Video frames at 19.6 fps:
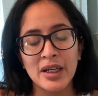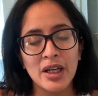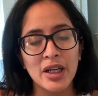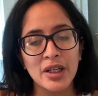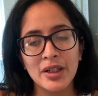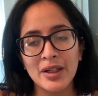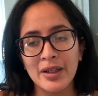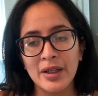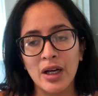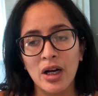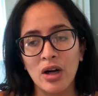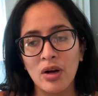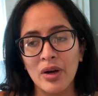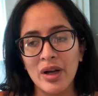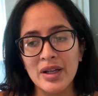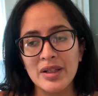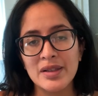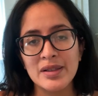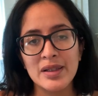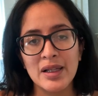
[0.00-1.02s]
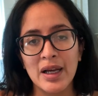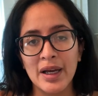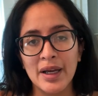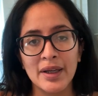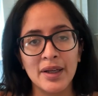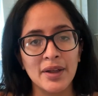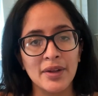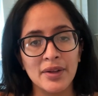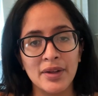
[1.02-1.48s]
you know, it's
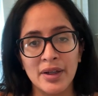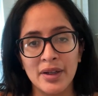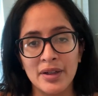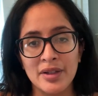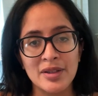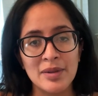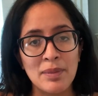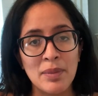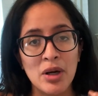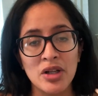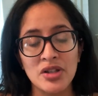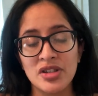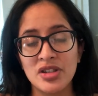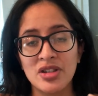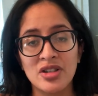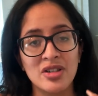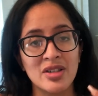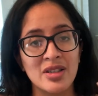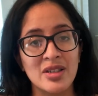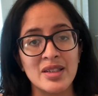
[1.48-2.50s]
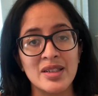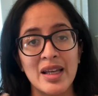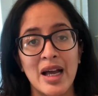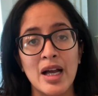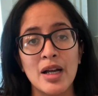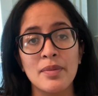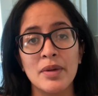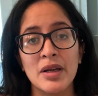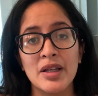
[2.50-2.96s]
like there's monsters
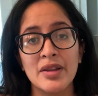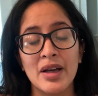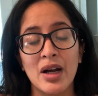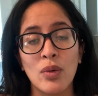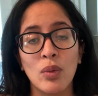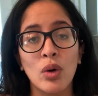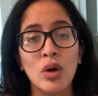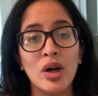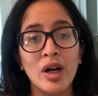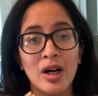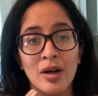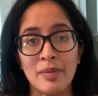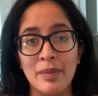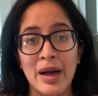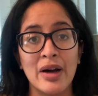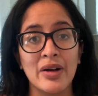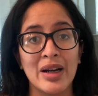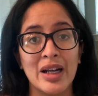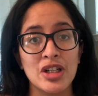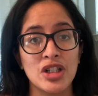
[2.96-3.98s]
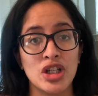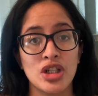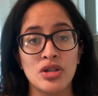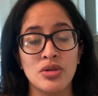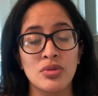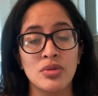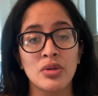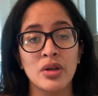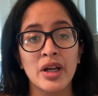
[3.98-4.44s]
inside me that will come out at
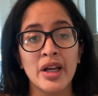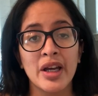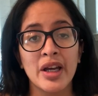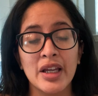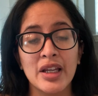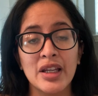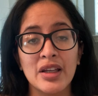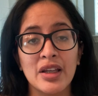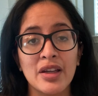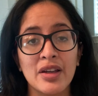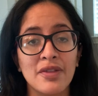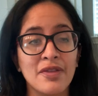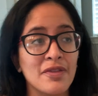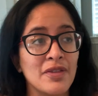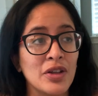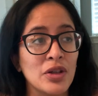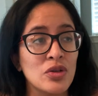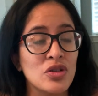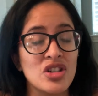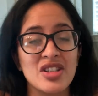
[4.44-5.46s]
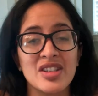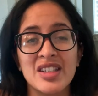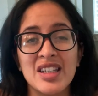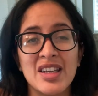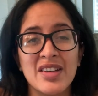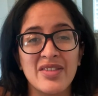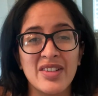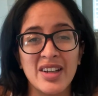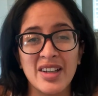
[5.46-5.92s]
you if you just
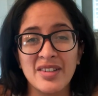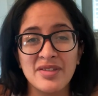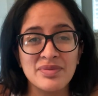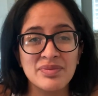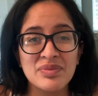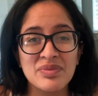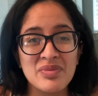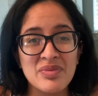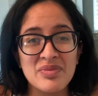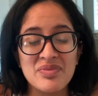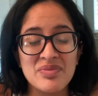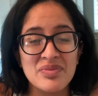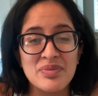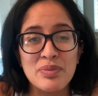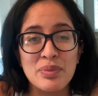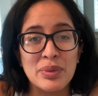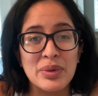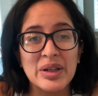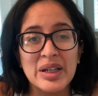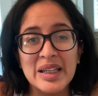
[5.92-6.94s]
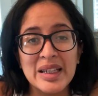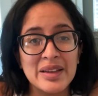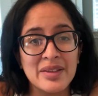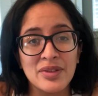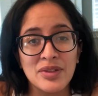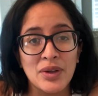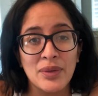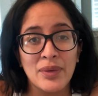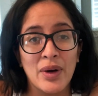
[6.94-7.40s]
even
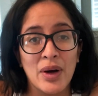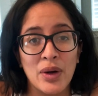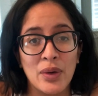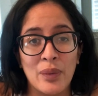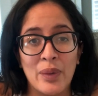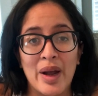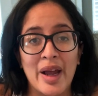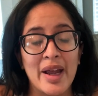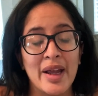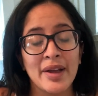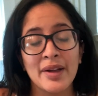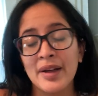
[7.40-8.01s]
breathe the wrong way.